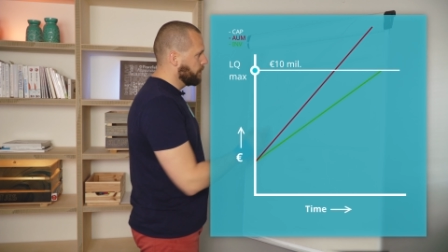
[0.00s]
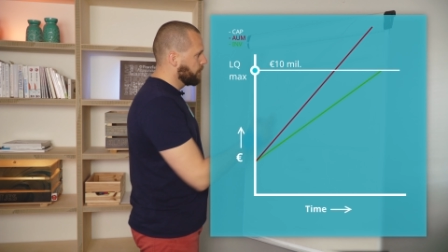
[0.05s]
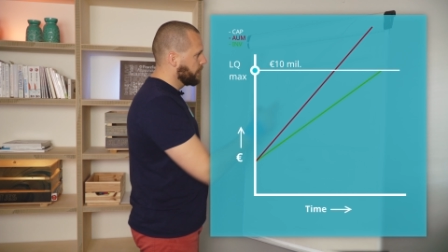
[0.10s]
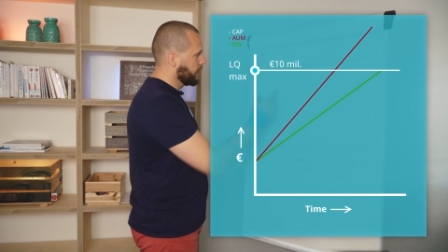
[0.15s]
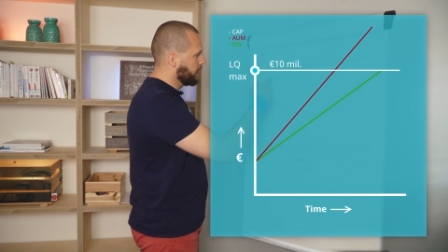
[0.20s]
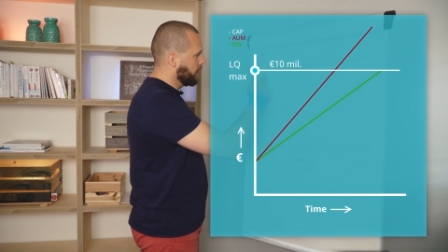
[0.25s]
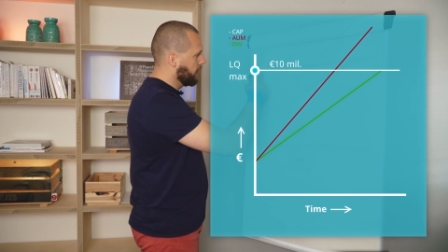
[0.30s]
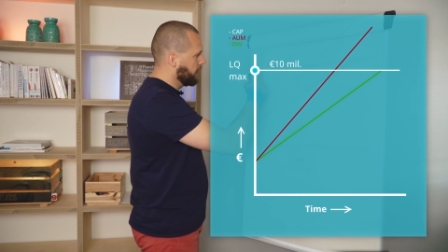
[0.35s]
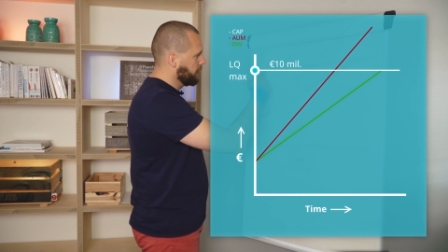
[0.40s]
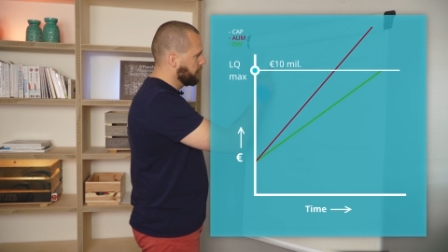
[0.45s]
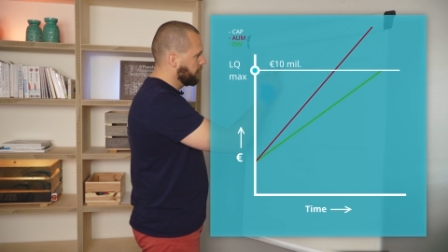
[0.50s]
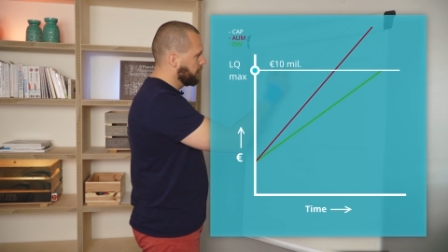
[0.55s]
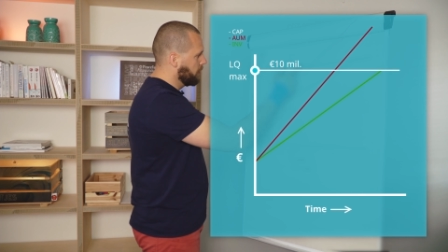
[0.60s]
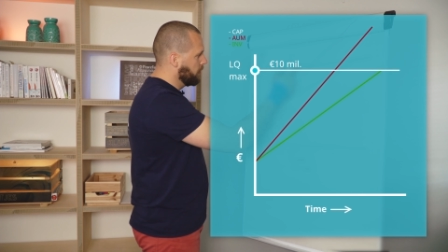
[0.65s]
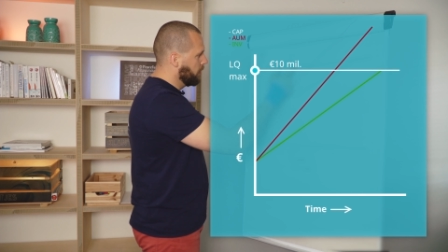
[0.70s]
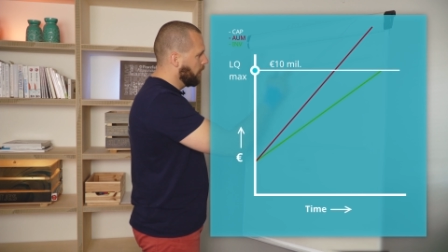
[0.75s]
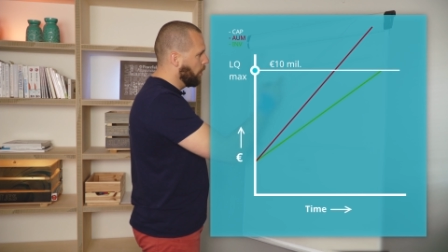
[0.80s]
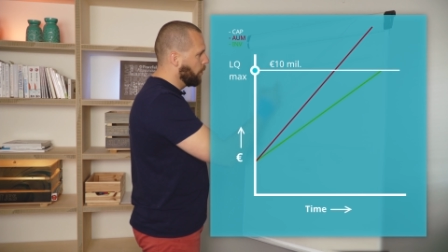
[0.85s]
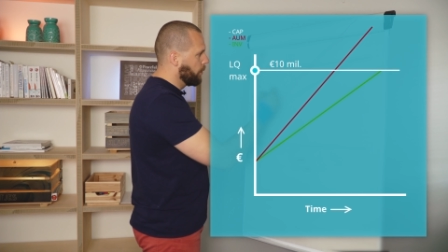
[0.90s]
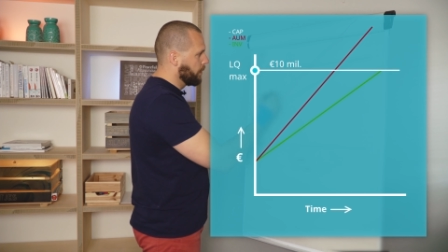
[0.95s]
we're going to
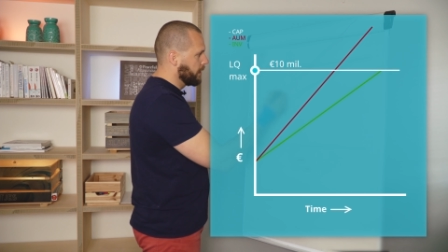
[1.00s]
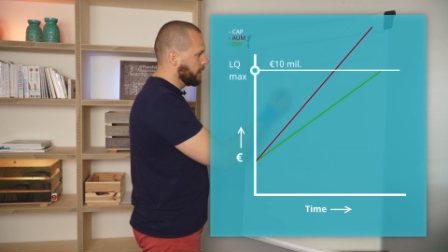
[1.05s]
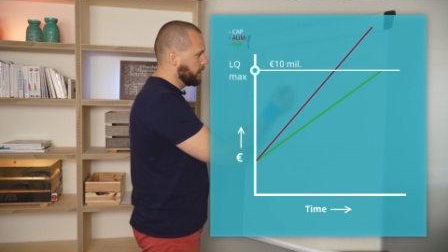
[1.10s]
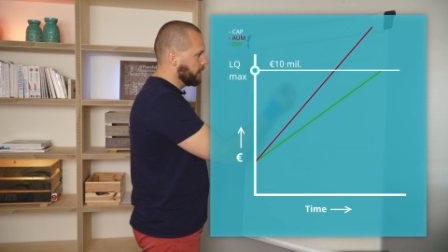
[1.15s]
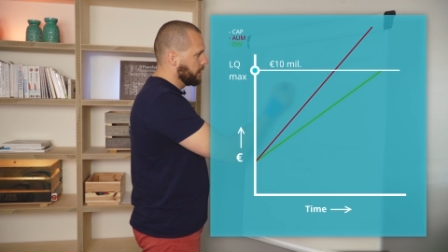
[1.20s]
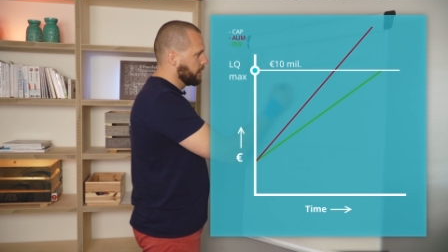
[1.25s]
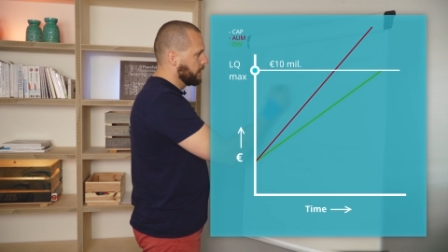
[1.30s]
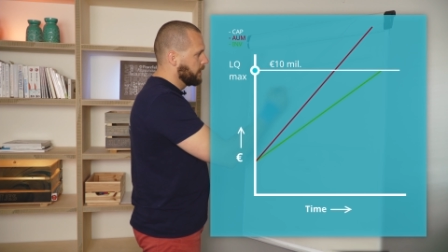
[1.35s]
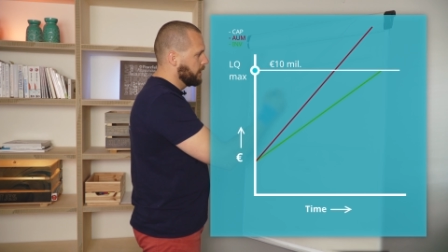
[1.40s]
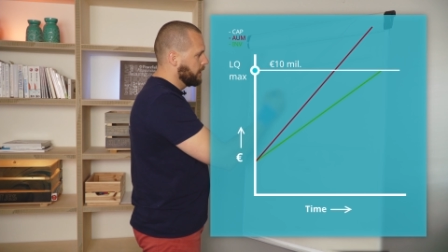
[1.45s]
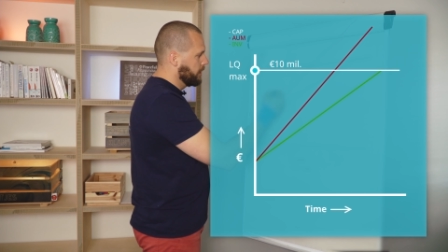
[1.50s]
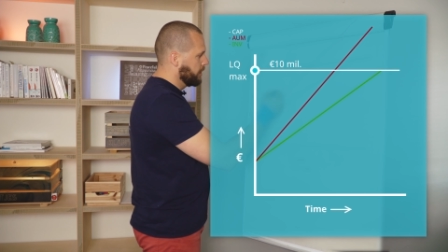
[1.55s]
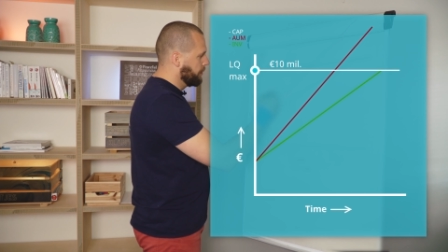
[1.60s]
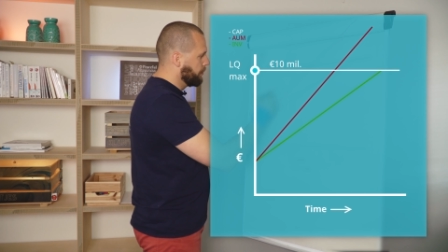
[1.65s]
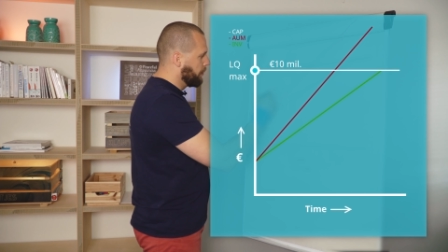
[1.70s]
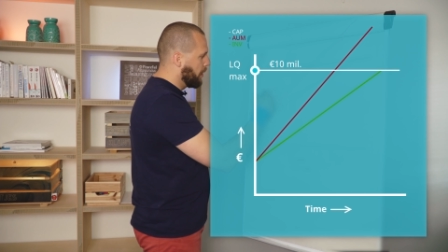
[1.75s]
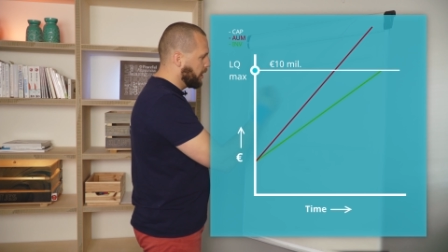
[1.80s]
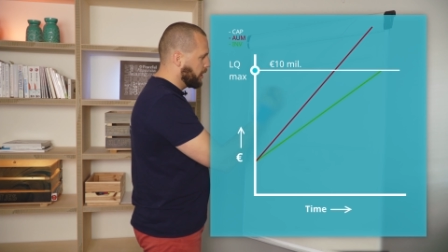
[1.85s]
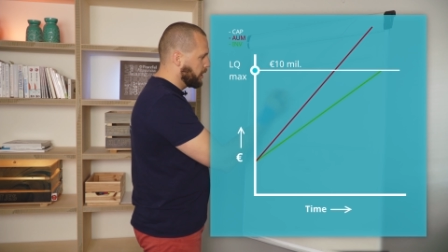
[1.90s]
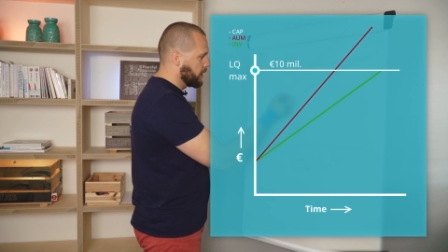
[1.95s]
lower the
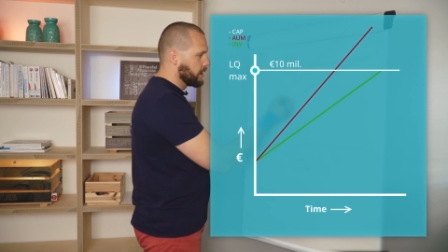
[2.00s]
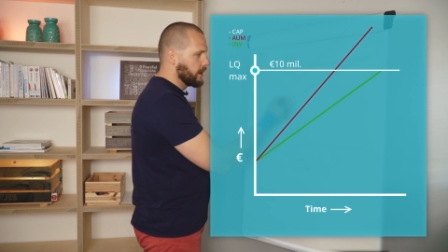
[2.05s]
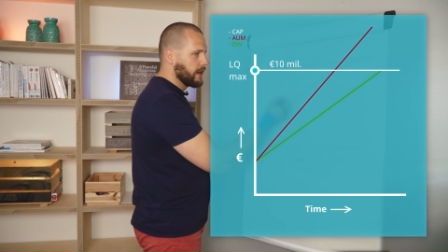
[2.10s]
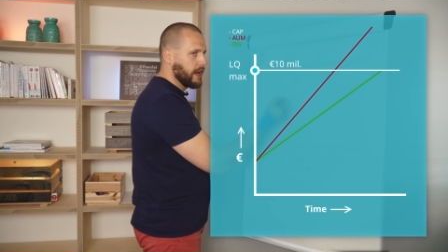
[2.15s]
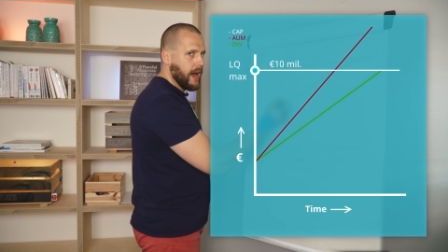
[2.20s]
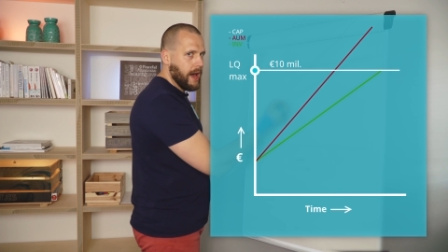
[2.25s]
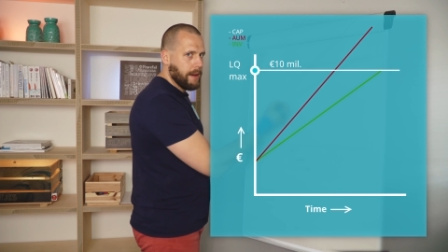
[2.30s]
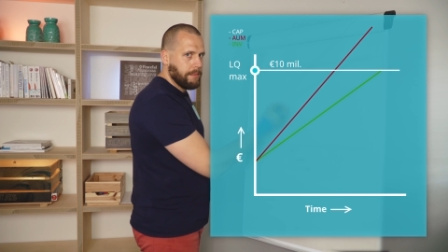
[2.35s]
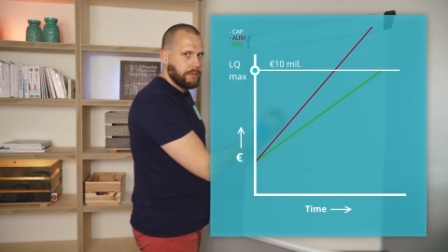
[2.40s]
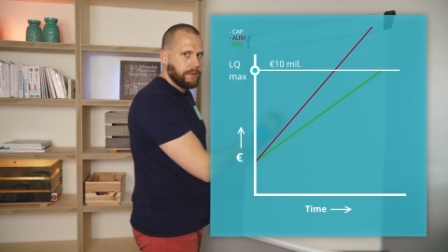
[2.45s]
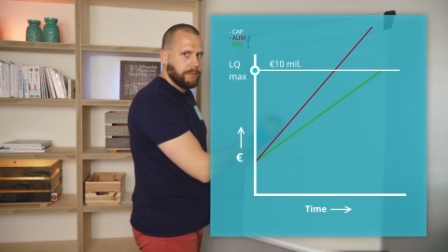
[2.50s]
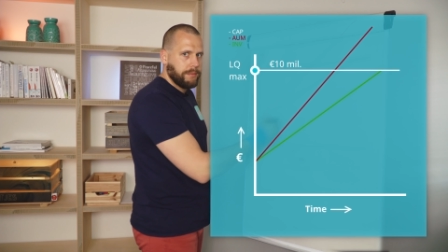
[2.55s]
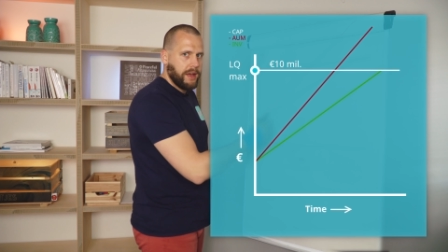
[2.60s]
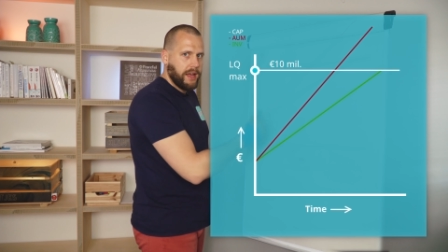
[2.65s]
market cap.